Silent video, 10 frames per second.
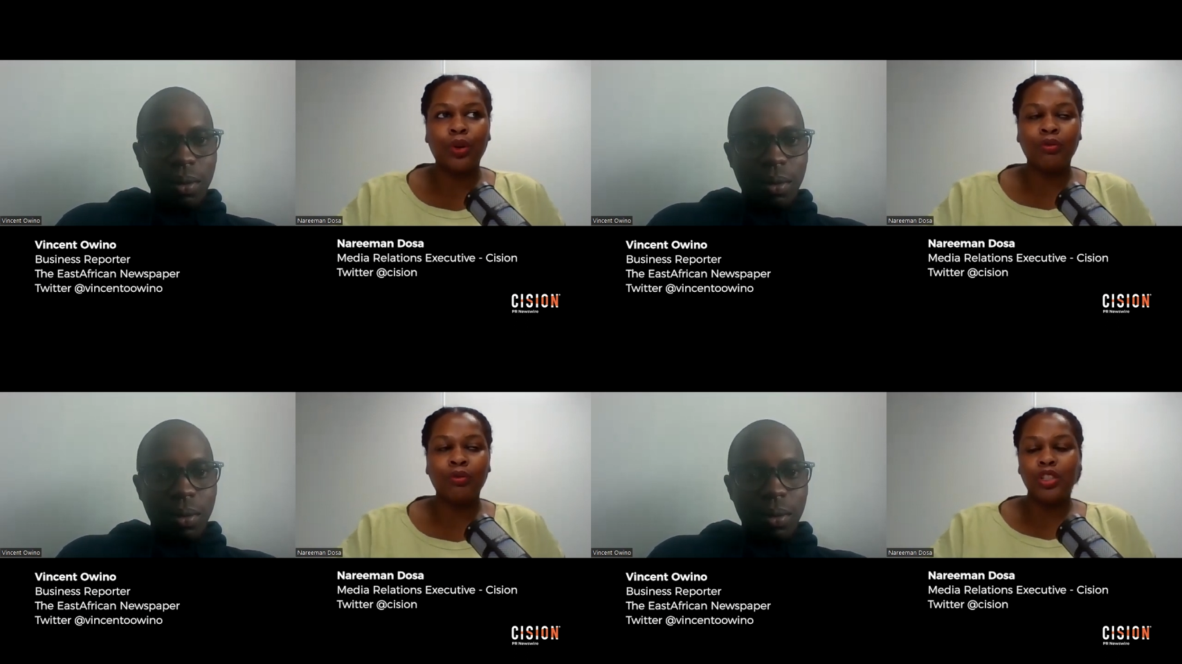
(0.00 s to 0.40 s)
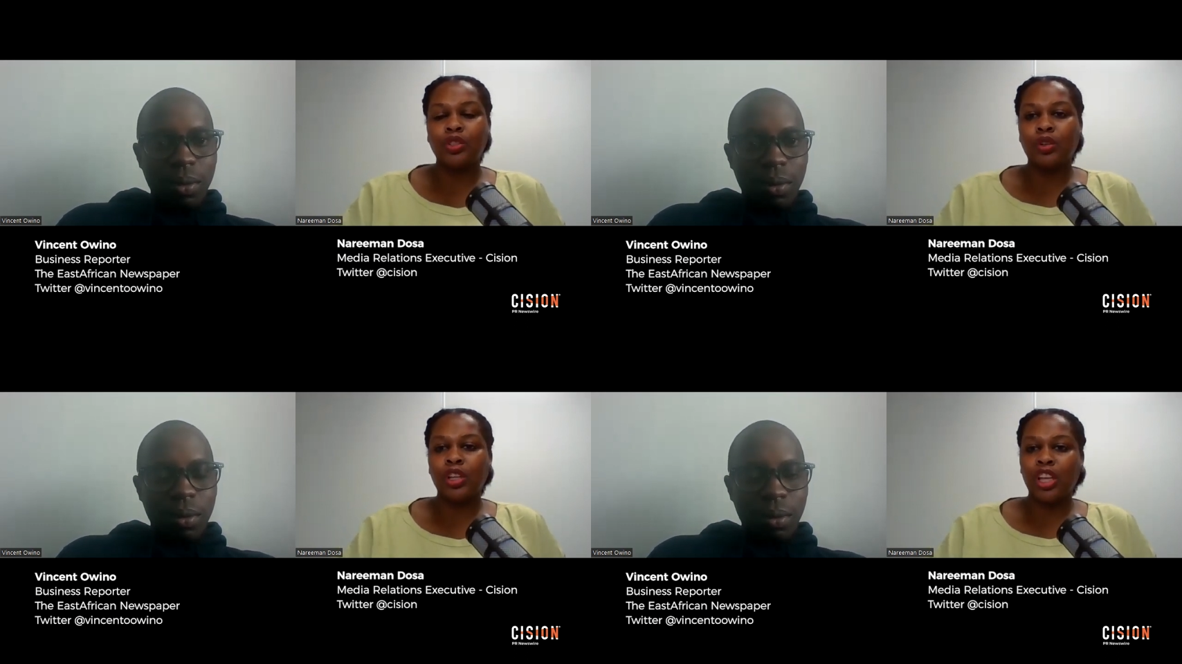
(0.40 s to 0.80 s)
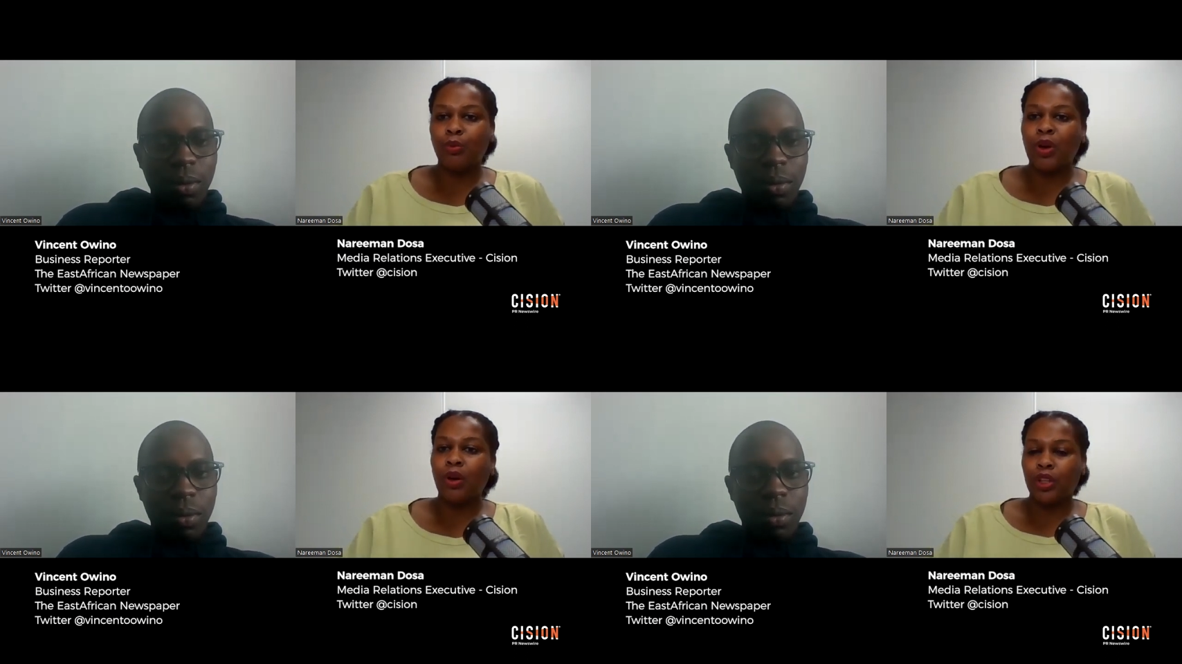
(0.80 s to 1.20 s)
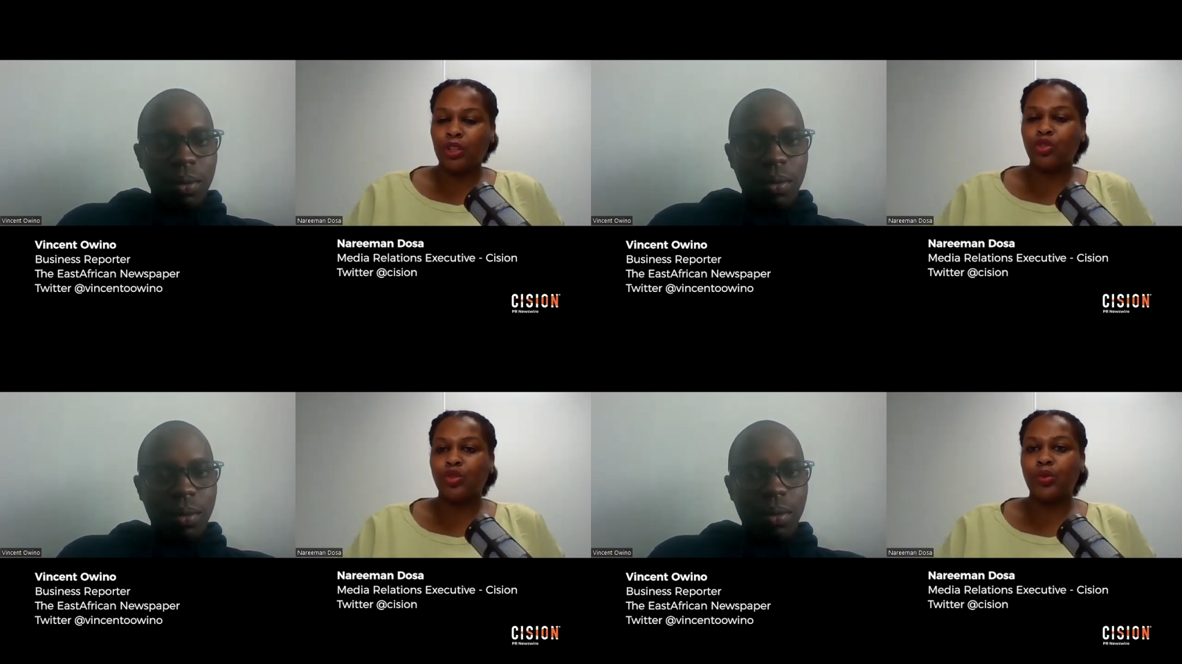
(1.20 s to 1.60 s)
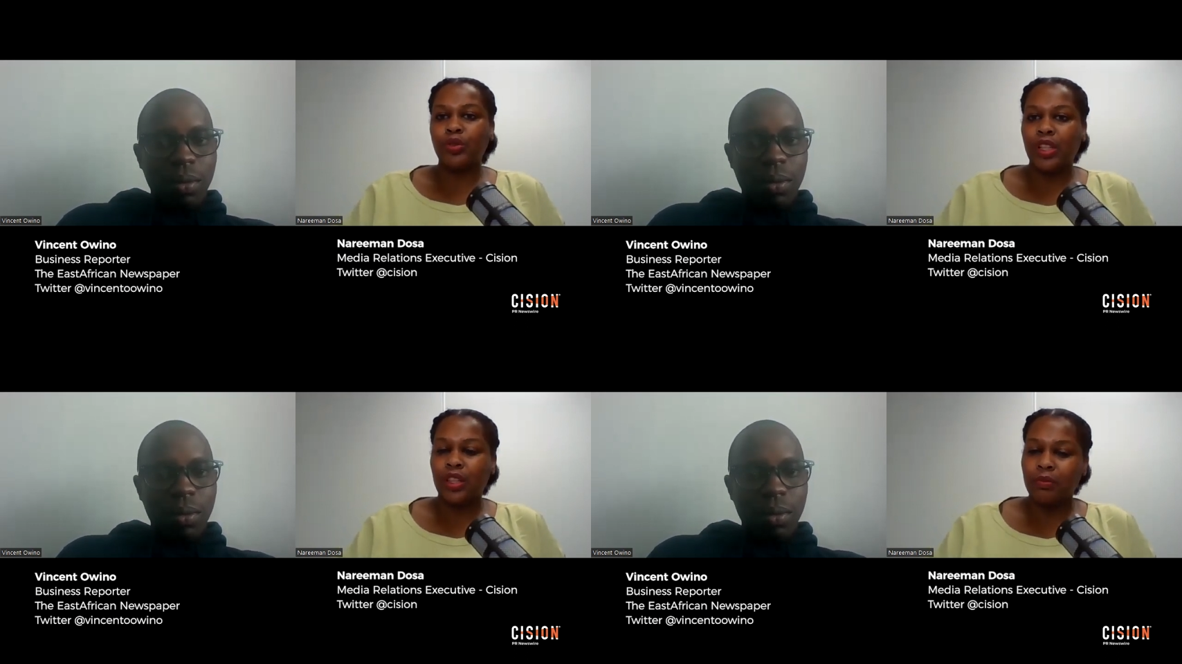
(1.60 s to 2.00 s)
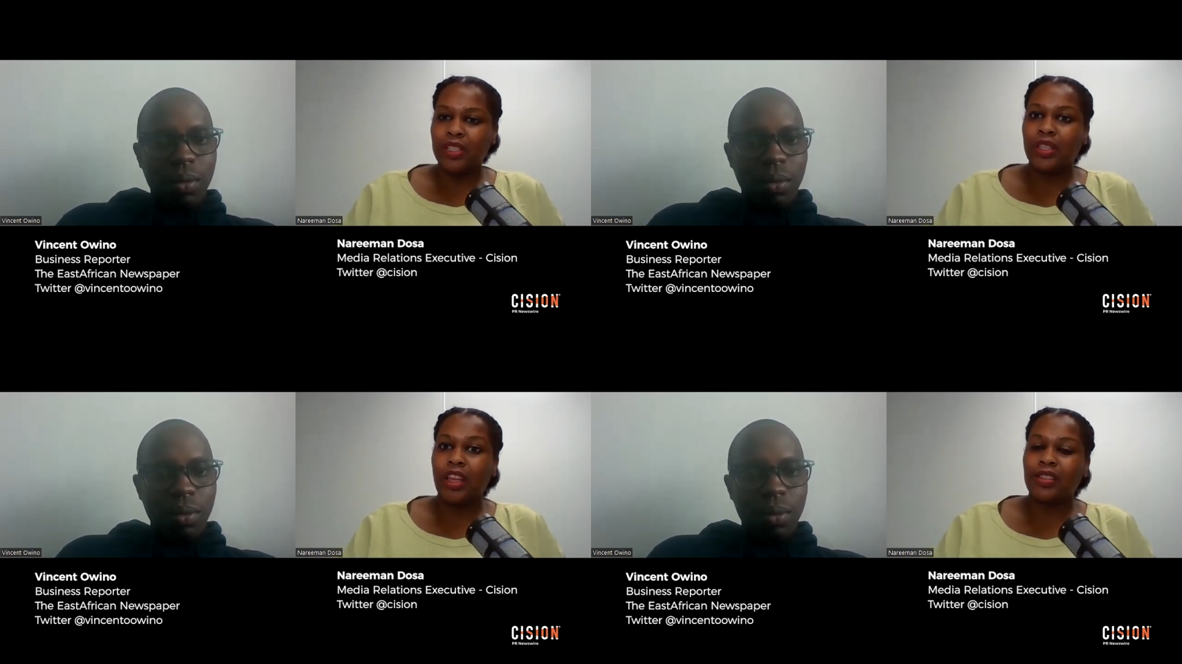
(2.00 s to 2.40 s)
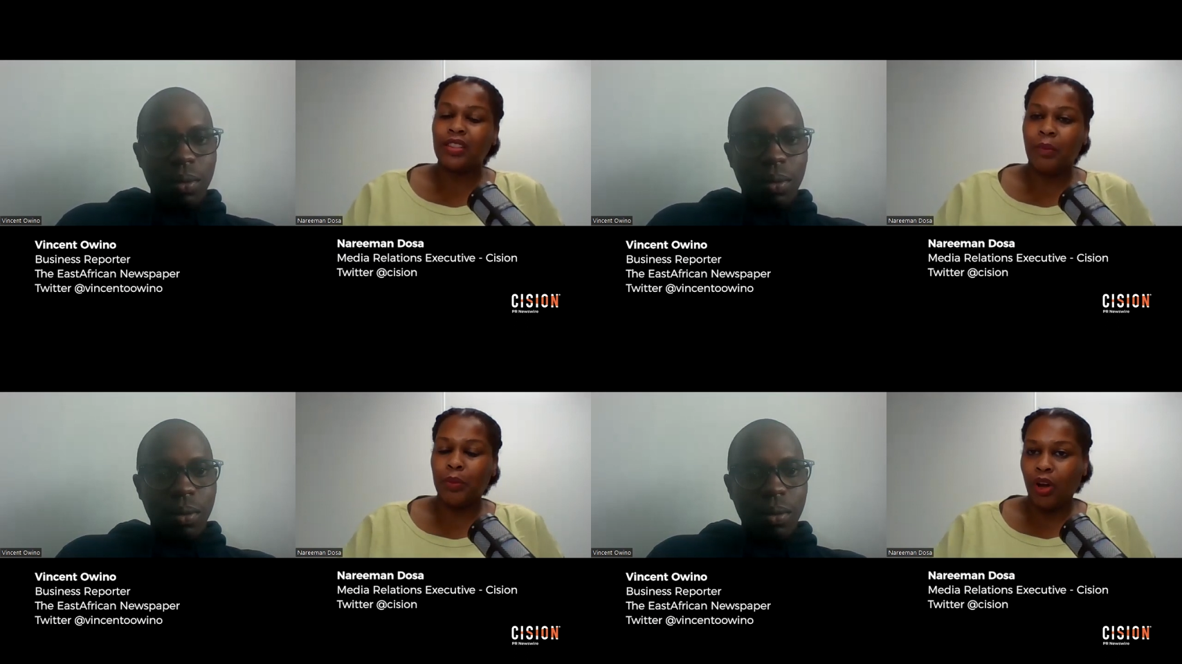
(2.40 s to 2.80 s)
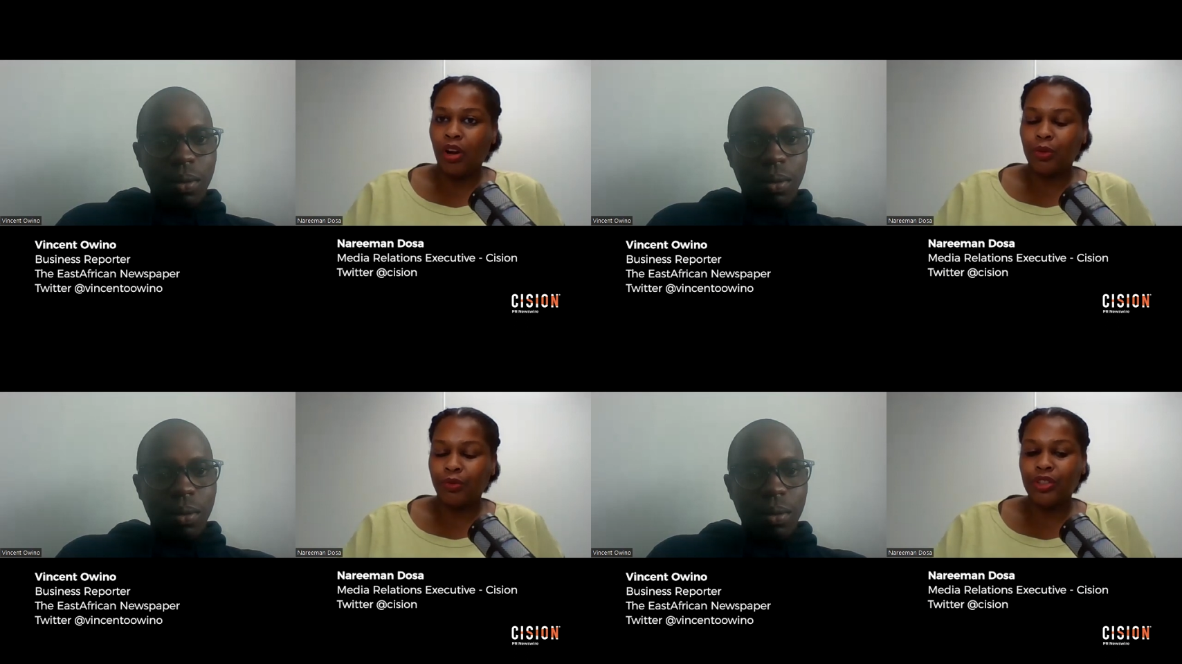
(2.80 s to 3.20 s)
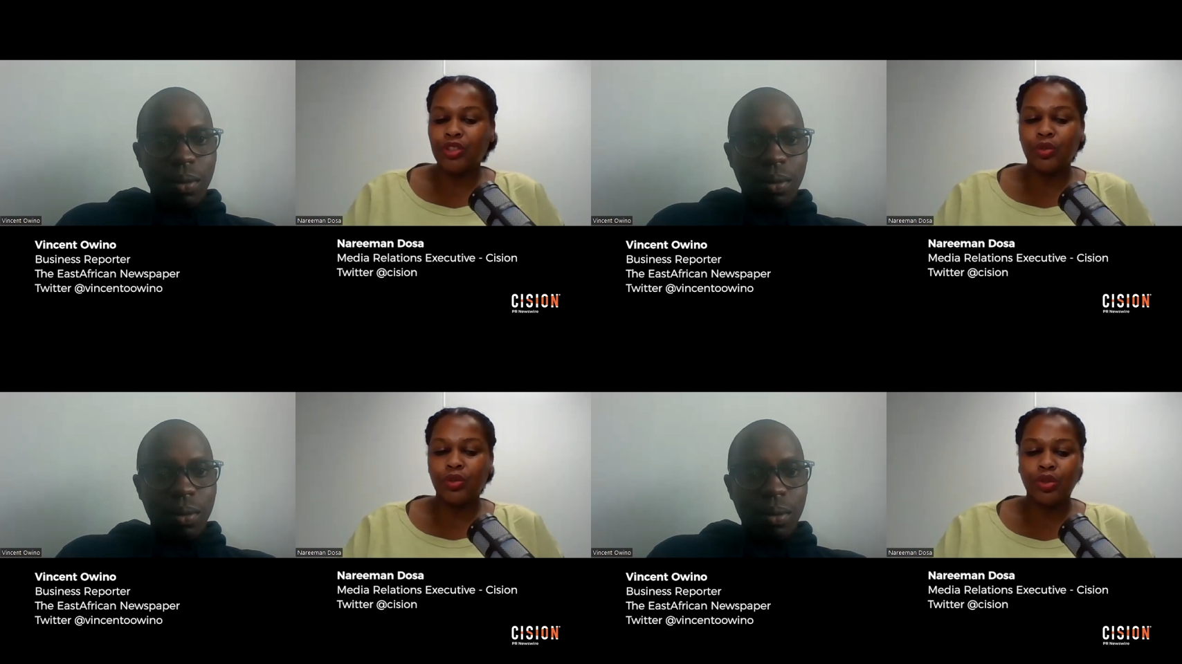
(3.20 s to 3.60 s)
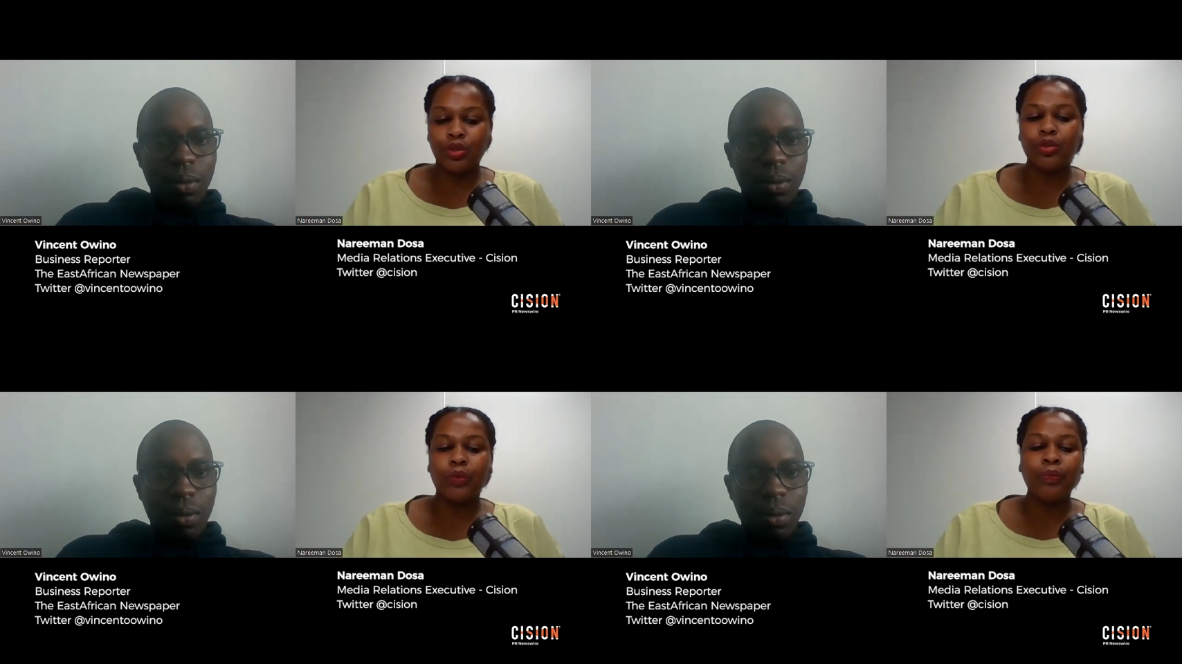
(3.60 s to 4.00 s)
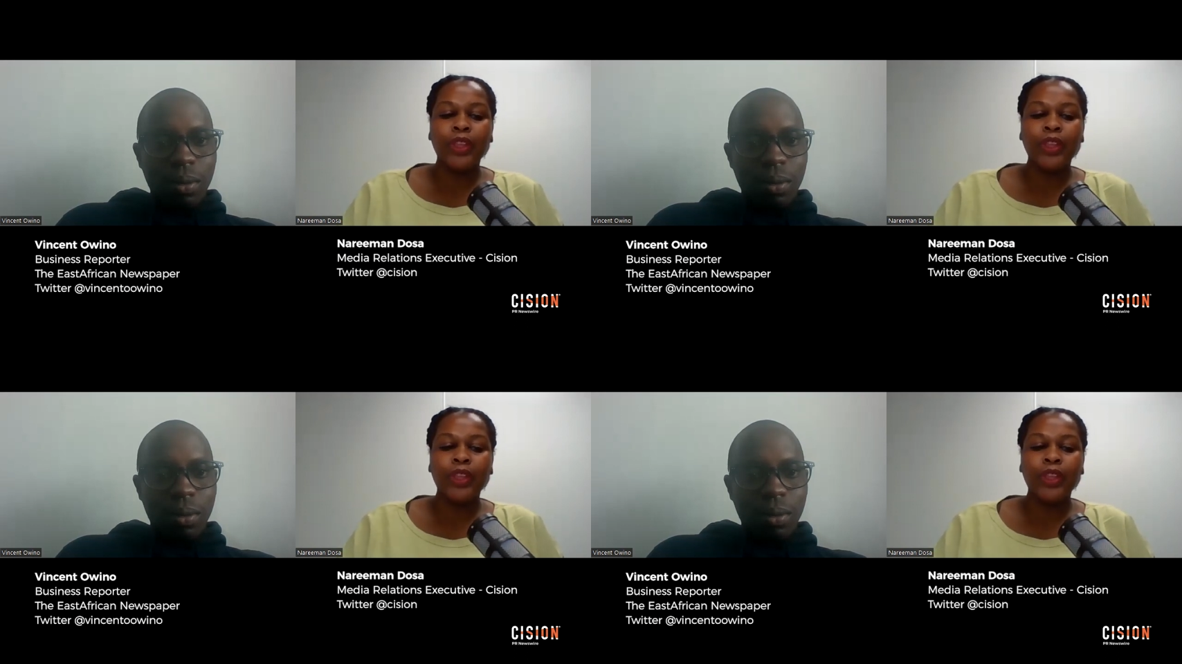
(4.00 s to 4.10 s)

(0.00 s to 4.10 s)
Speaker 1: obviously talking about the issues and the mistakes that PR professionals do,